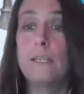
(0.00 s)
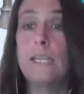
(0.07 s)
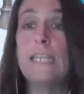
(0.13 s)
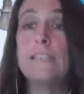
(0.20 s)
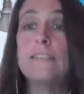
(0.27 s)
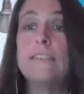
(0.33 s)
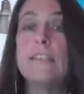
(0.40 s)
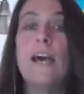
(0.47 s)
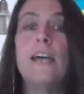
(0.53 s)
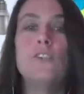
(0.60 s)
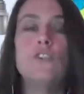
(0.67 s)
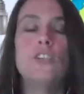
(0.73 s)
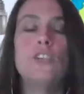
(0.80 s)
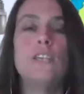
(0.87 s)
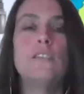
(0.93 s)
It's
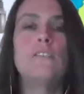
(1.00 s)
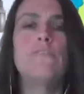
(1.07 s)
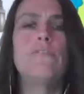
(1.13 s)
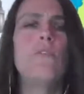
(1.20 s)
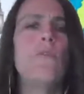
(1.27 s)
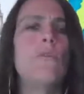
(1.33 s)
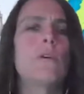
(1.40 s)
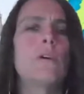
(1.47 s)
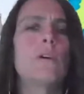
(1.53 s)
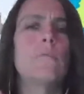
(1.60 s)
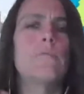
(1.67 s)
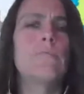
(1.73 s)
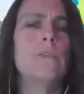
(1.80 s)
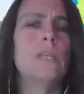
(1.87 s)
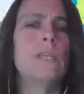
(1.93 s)
not just
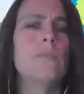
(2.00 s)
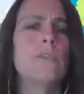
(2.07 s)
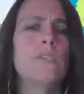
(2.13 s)
for, a